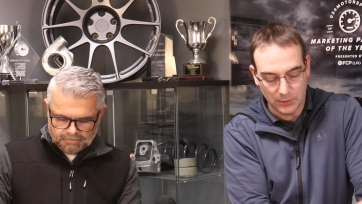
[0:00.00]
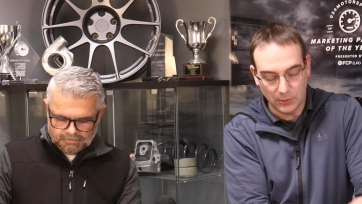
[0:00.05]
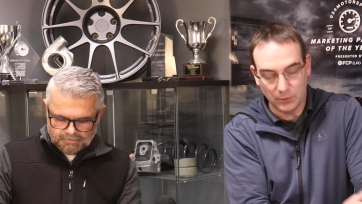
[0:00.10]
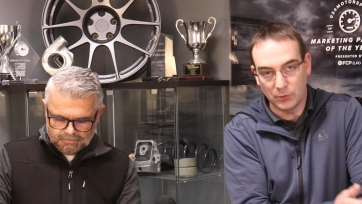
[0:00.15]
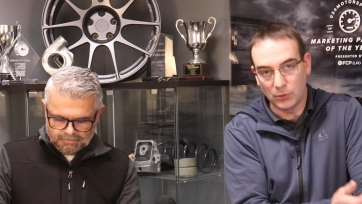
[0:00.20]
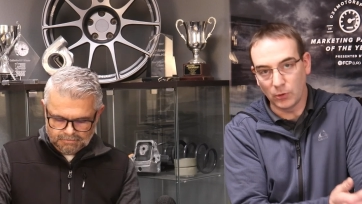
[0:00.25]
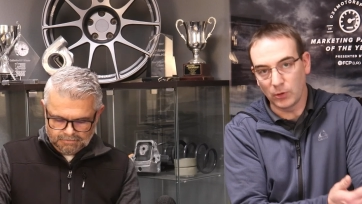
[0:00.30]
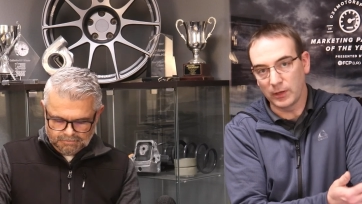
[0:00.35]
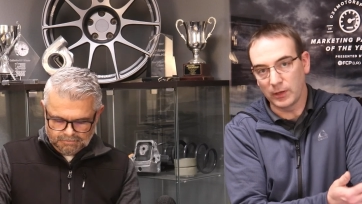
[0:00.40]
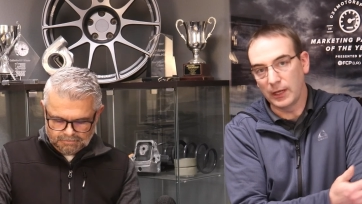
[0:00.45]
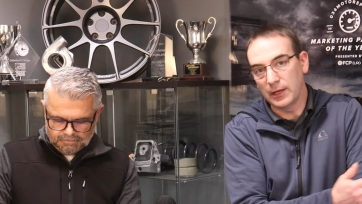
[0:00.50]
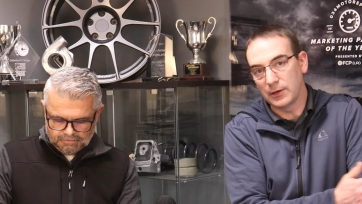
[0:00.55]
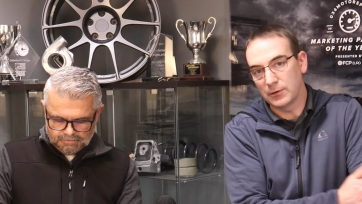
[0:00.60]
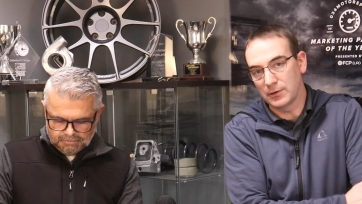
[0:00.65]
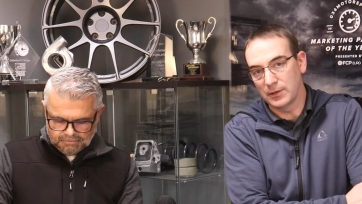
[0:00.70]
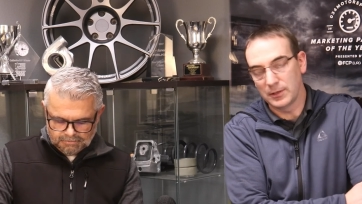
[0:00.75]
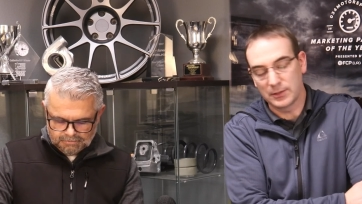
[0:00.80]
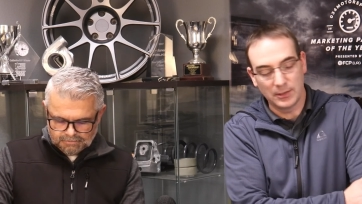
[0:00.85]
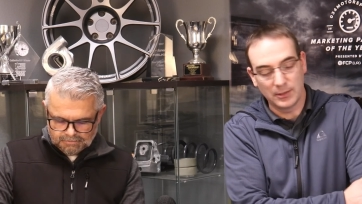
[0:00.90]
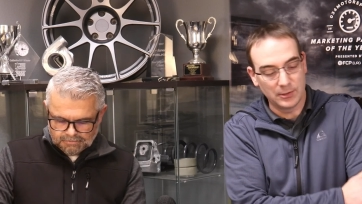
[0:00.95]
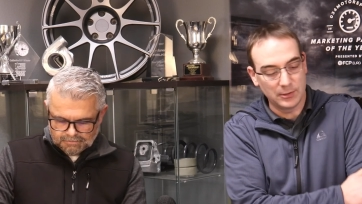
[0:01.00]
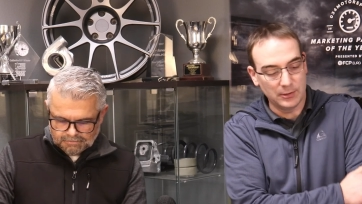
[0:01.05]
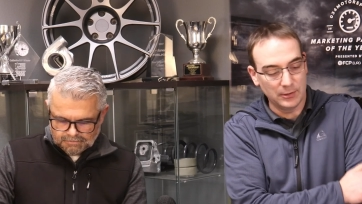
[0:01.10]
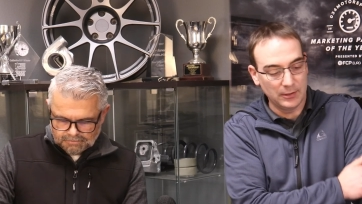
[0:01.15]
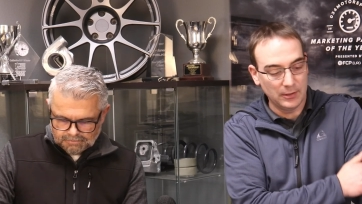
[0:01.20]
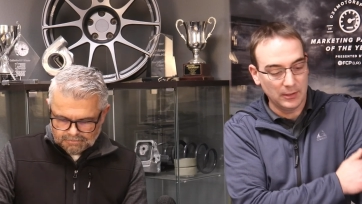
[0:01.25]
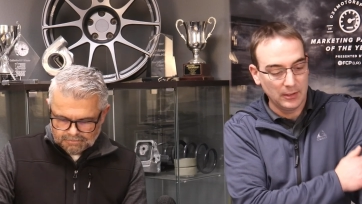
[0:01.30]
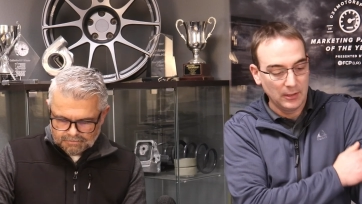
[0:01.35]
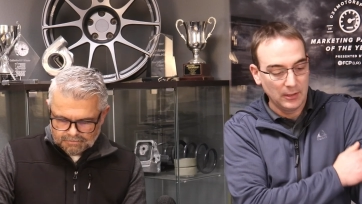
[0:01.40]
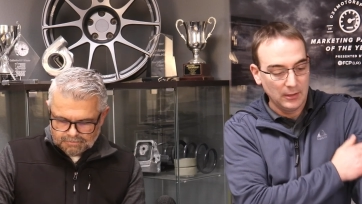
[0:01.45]
Speaker 1: there's no door to entry
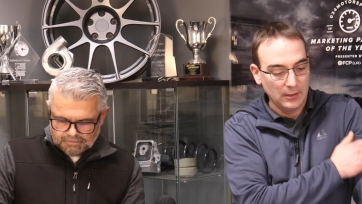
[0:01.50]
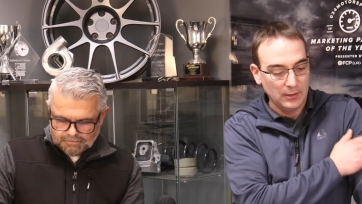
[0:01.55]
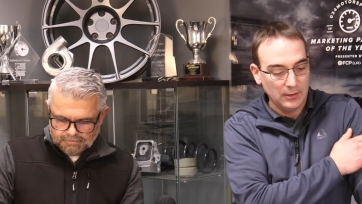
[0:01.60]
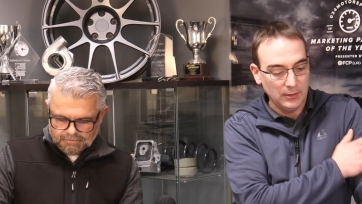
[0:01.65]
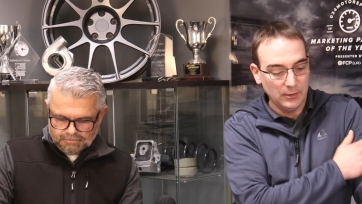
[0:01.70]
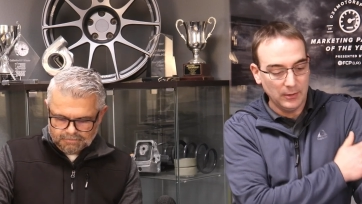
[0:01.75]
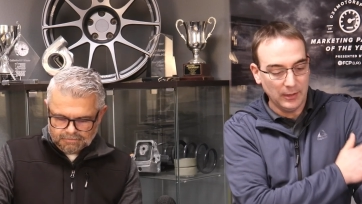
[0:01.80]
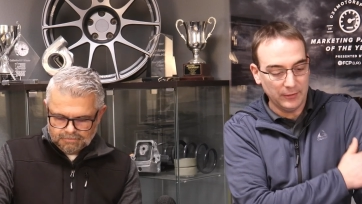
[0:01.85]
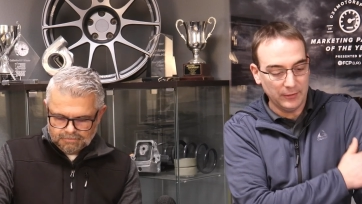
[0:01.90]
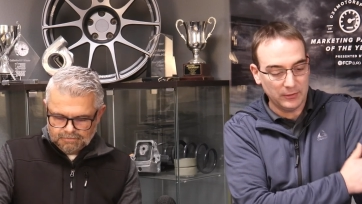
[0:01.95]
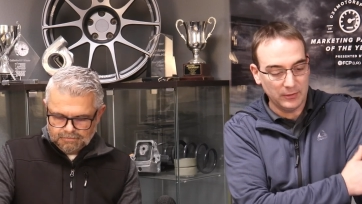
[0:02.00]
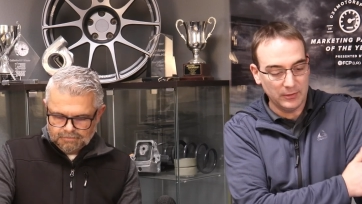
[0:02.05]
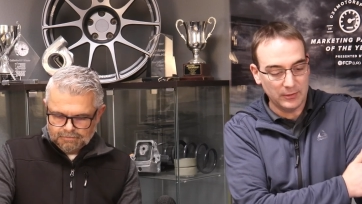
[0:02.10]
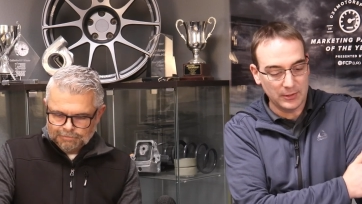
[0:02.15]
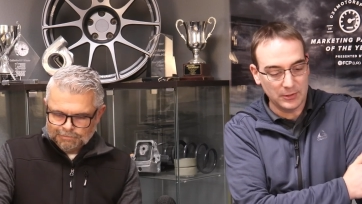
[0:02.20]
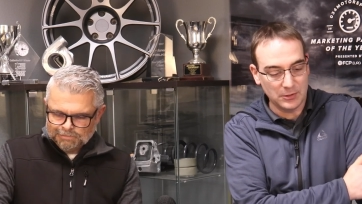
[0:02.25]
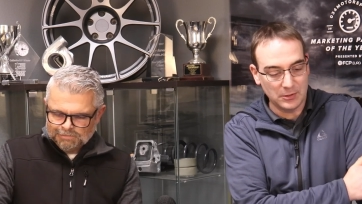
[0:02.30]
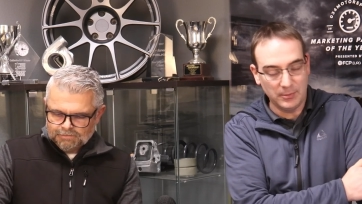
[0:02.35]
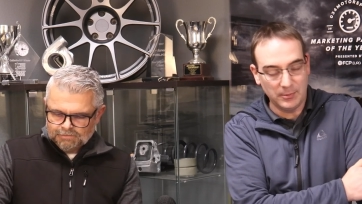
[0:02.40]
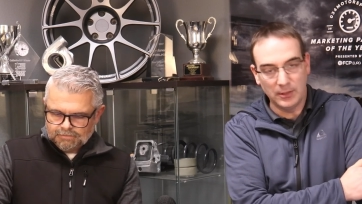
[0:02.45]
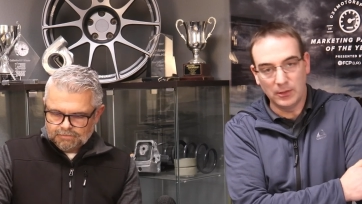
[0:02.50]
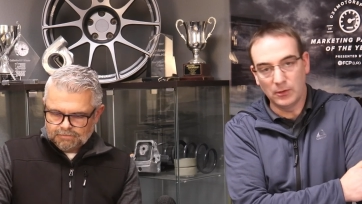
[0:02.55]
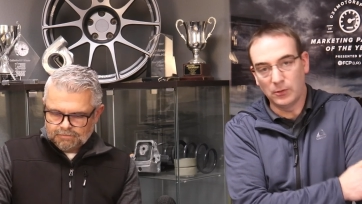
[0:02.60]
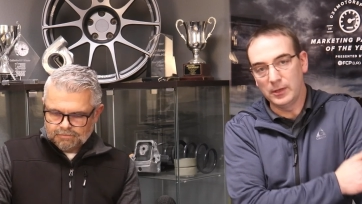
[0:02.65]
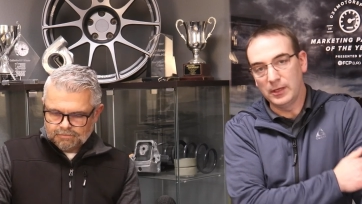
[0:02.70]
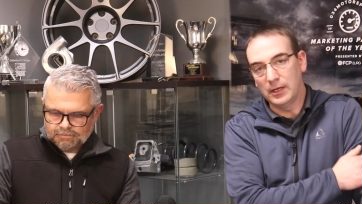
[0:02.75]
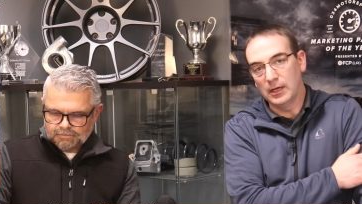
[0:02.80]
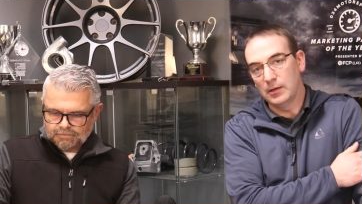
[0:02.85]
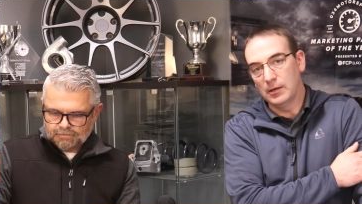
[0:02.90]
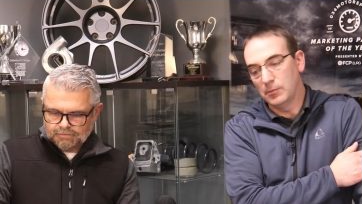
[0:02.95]
essentially. You have to essentially be
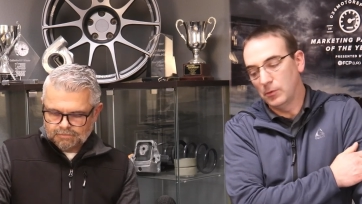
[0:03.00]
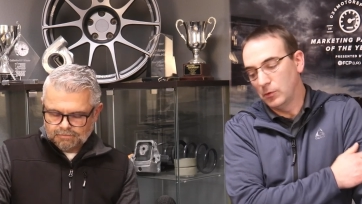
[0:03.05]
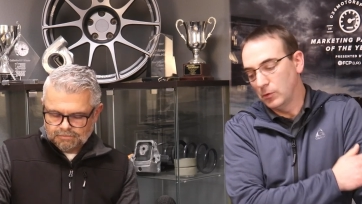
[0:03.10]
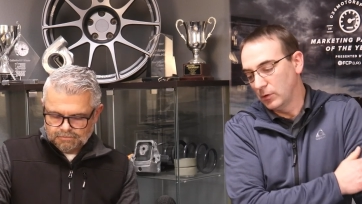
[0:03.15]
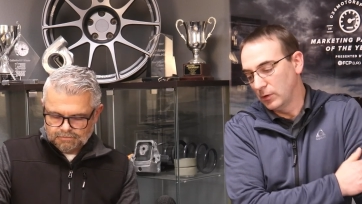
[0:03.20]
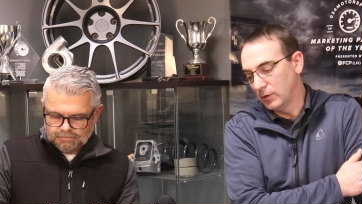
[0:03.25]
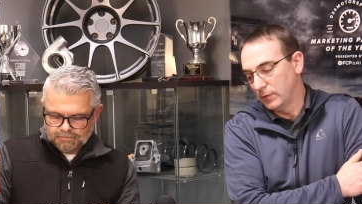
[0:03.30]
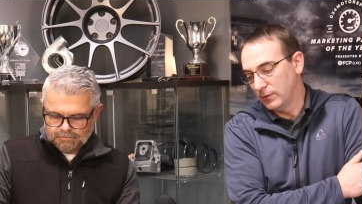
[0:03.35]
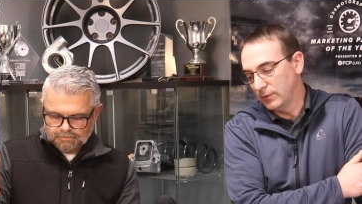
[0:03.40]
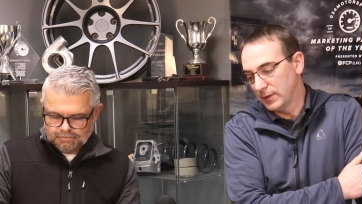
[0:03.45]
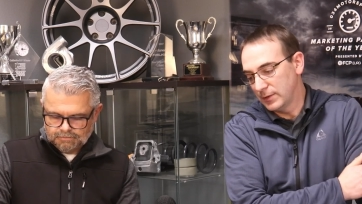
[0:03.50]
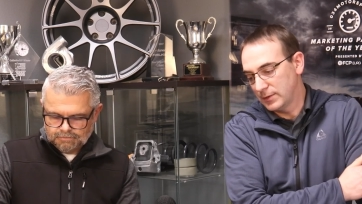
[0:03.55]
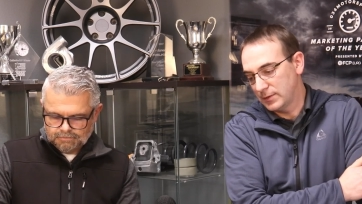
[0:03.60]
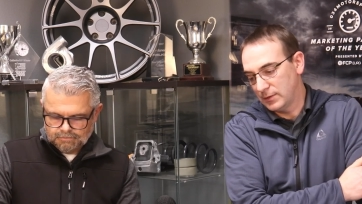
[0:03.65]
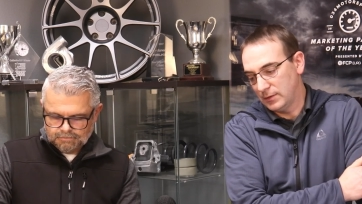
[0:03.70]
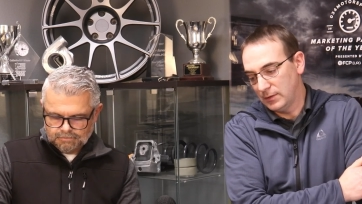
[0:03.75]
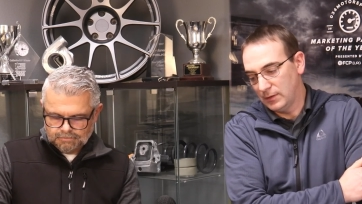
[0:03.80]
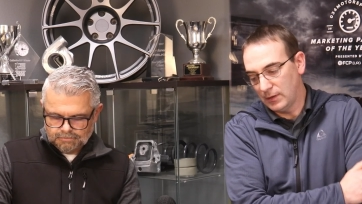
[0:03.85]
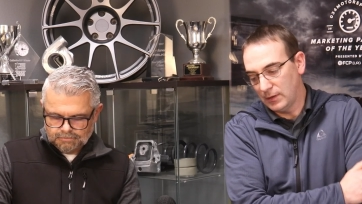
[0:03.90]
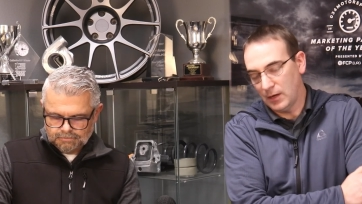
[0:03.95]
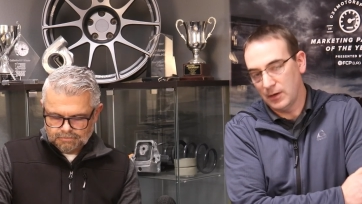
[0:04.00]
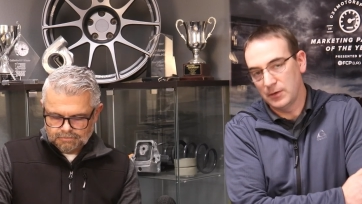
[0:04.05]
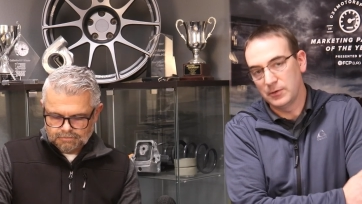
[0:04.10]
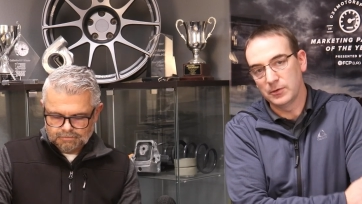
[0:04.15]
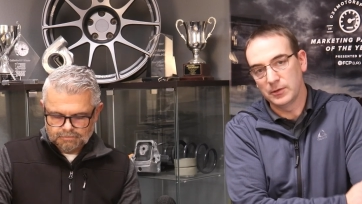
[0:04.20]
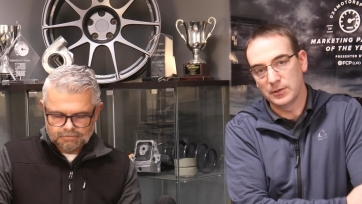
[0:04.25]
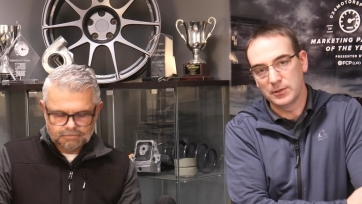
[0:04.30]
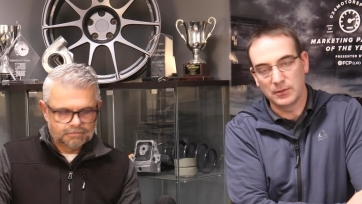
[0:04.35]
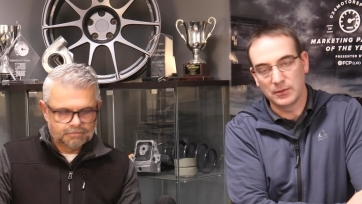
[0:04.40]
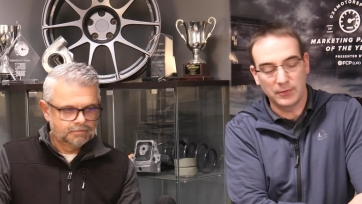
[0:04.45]
an O E M or invest
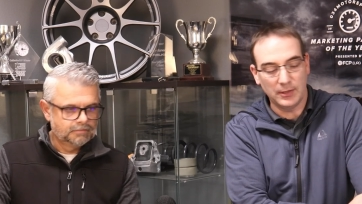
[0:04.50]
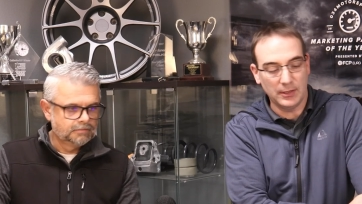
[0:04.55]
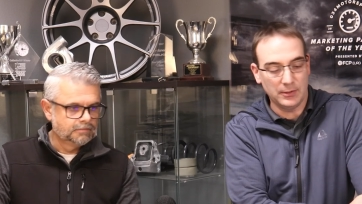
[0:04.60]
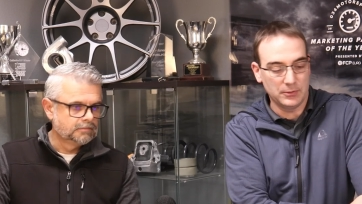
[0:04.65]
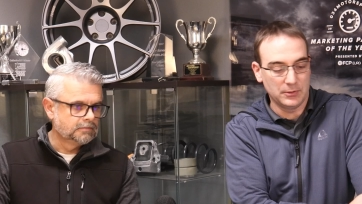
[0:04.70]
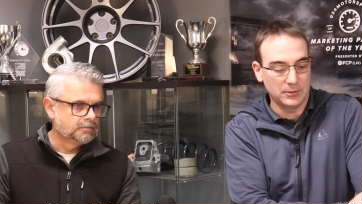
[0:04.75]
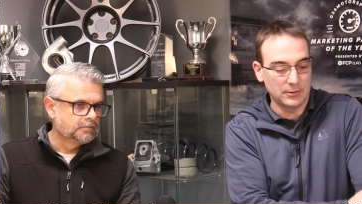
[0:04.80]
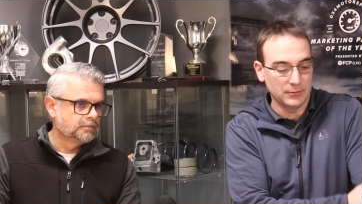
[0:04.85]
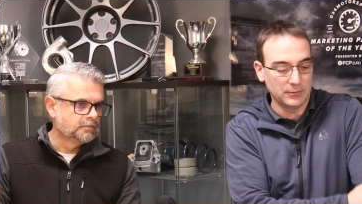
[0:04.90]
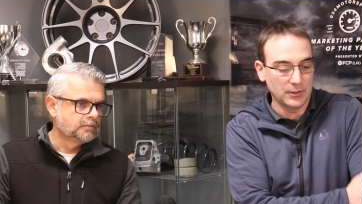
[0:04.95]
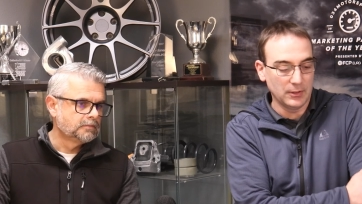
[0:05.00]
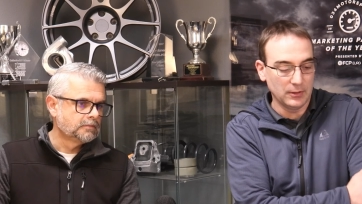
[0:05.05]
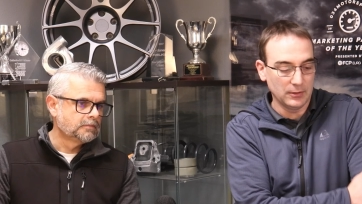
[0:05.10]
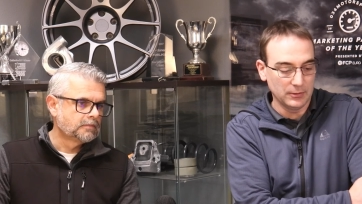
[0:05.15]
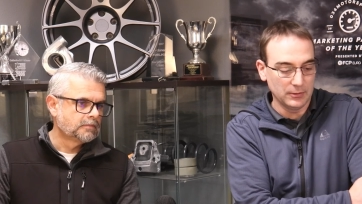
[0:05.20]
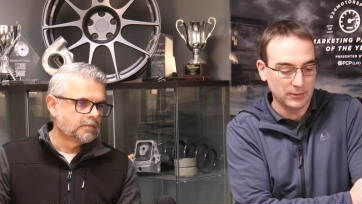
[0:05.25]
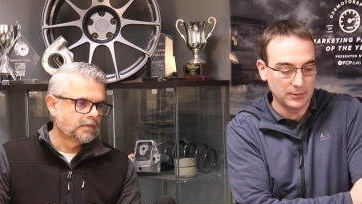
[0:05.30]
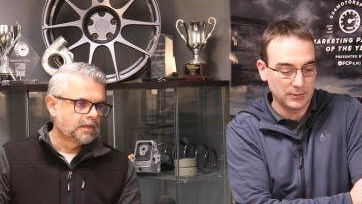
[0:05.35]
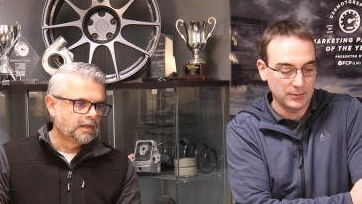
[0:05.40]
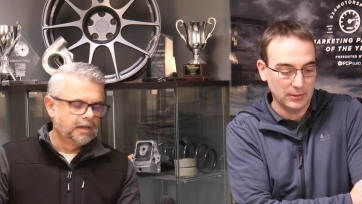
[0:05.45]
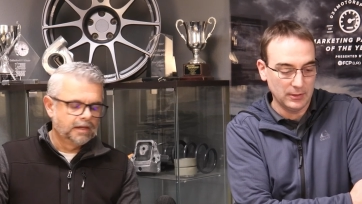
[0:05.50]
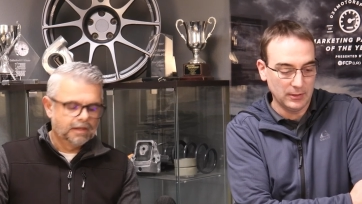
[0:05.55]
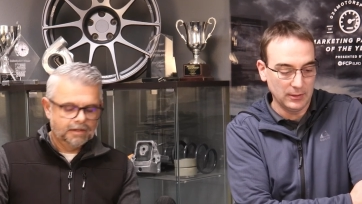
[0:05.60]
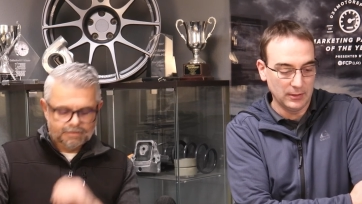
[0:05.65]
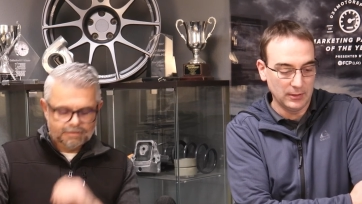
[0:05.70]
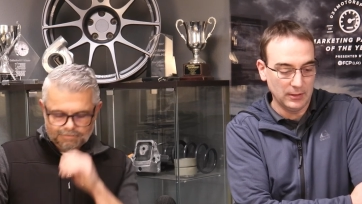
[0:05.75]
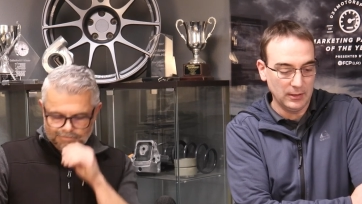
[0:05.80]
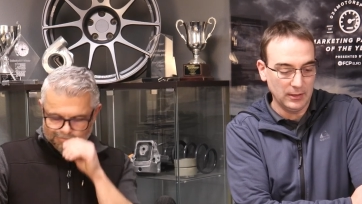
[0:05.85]
hundreds of thousands of dollars yeah.